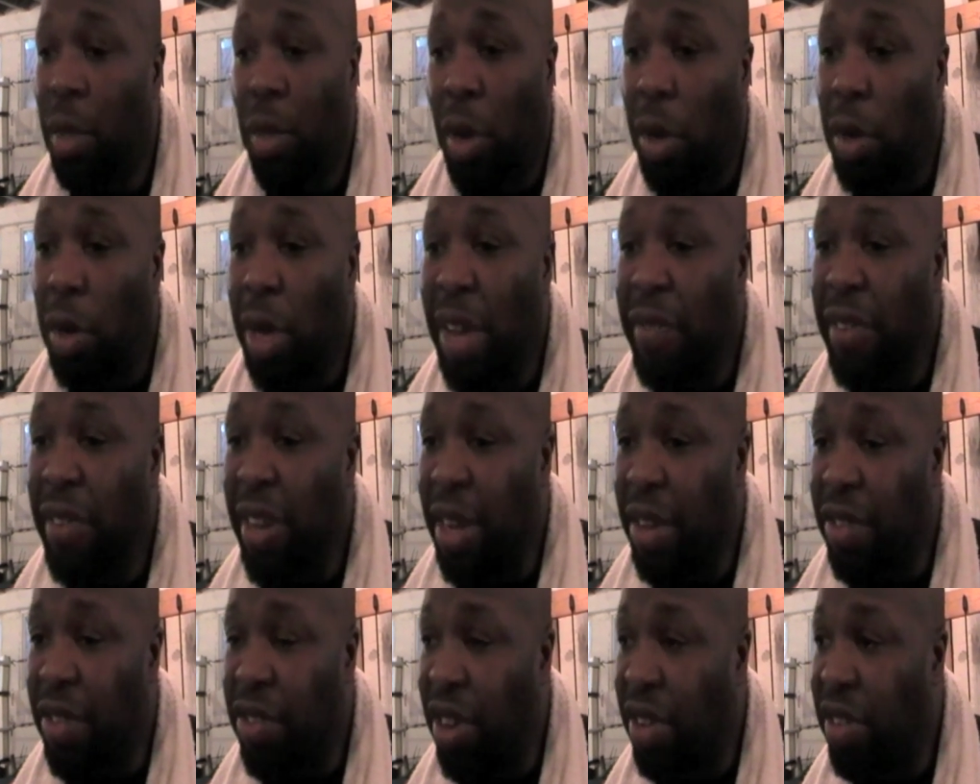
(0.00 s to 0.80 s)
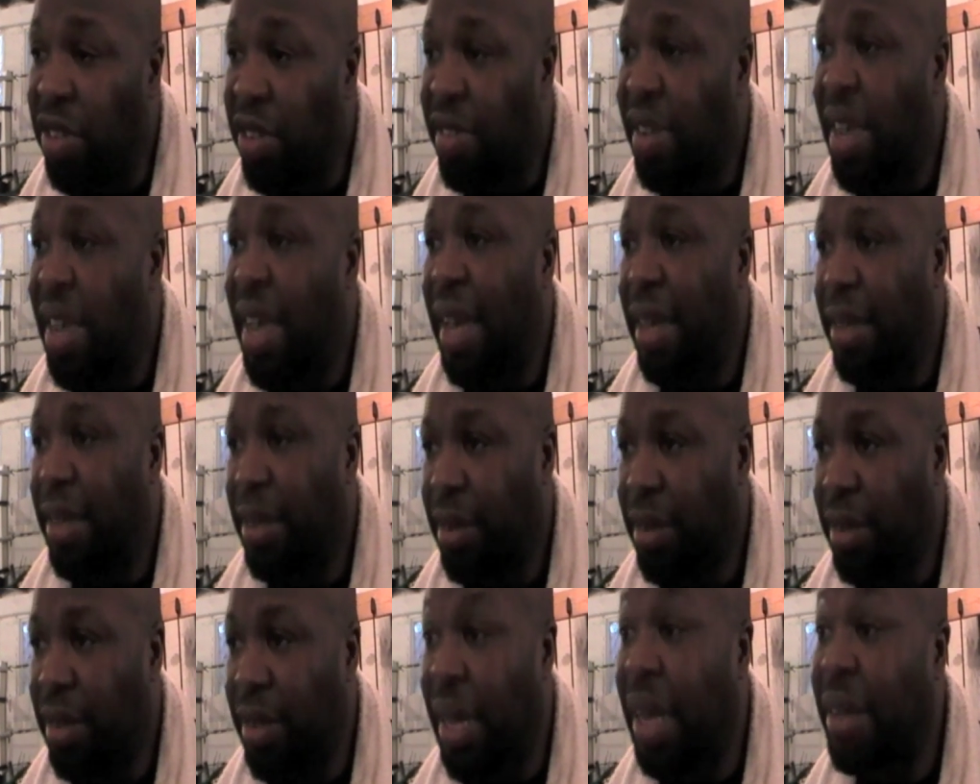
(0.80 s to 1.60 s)
Don't leave it in the judge's
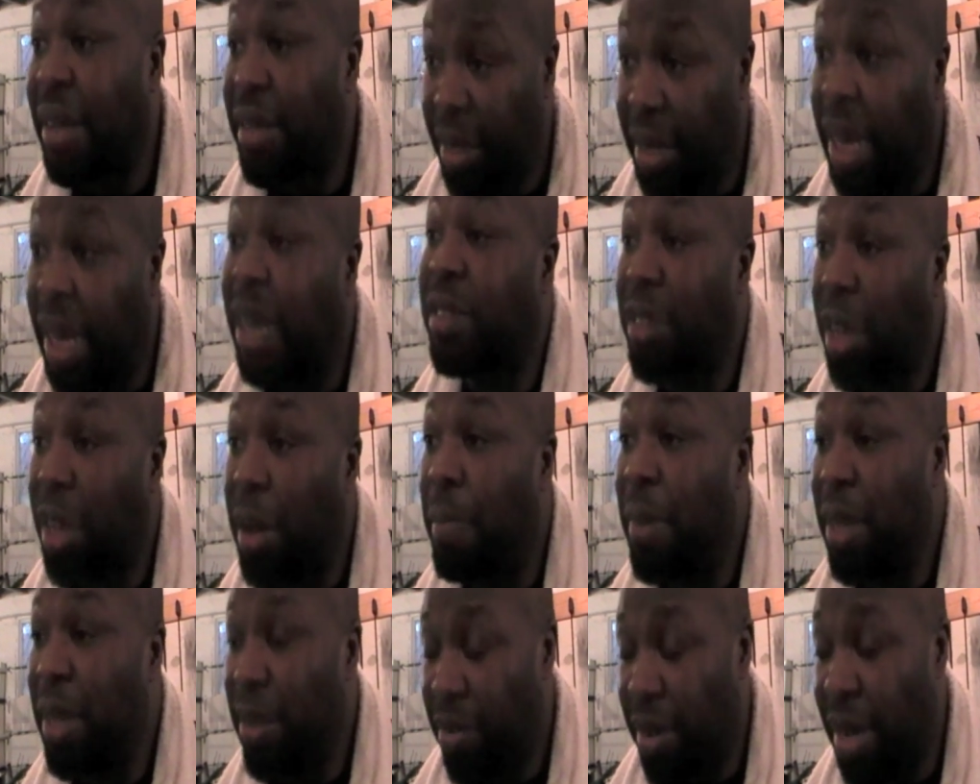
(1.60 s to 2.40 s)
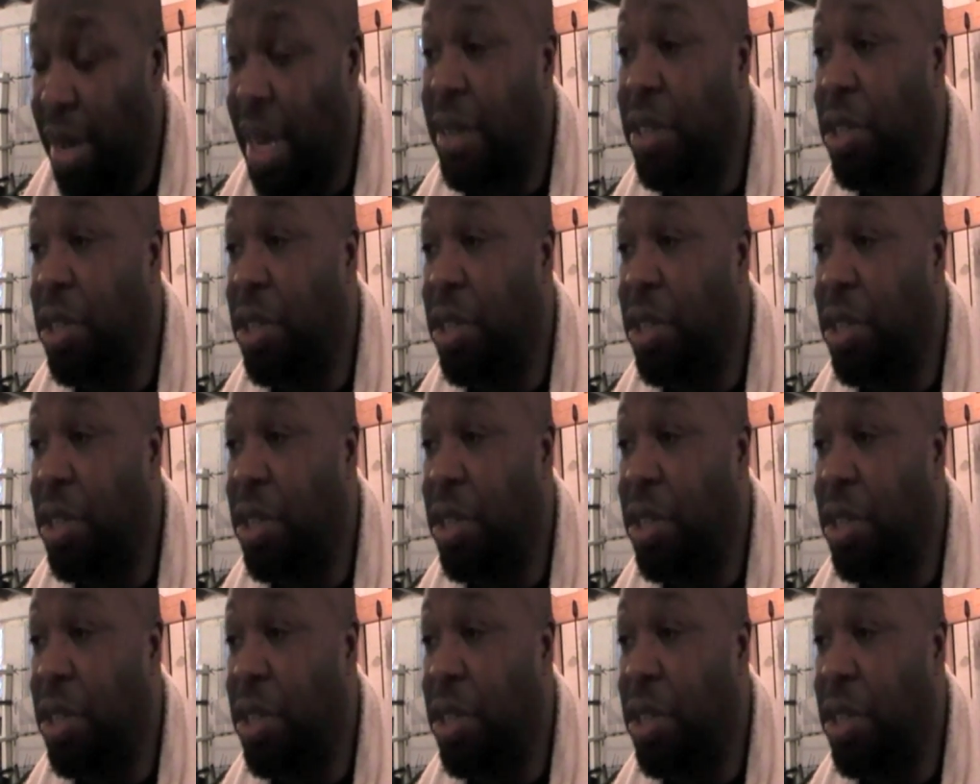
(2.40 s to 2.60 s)
hands. That's our mental